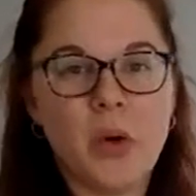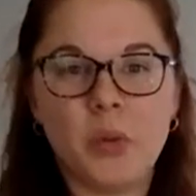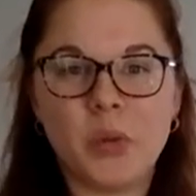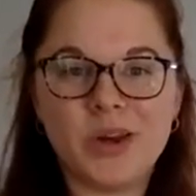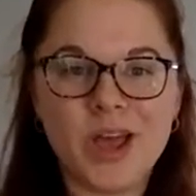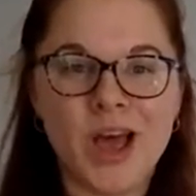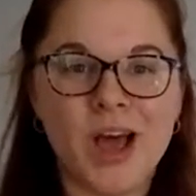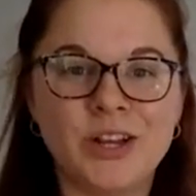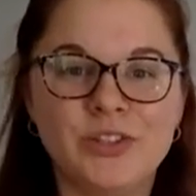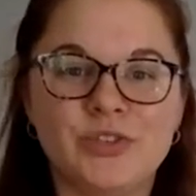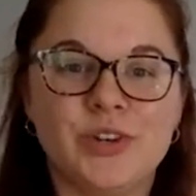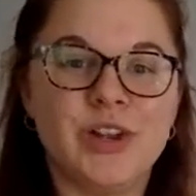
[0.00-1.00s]

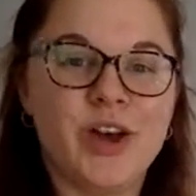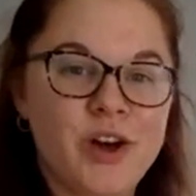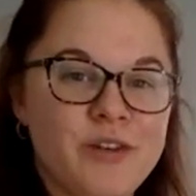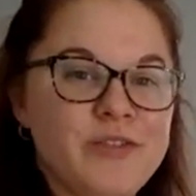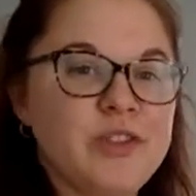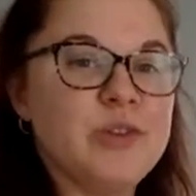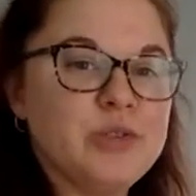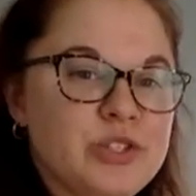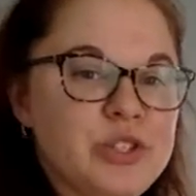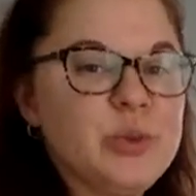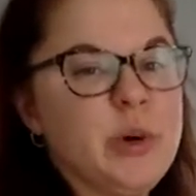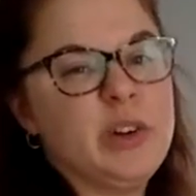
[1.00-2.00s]
100 of those
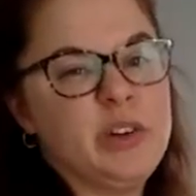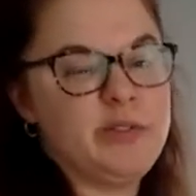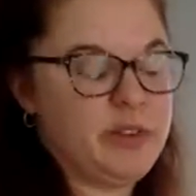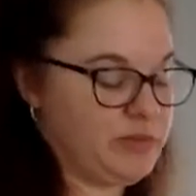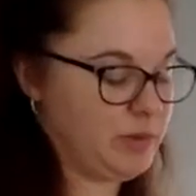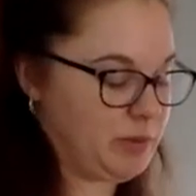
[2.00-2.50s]
250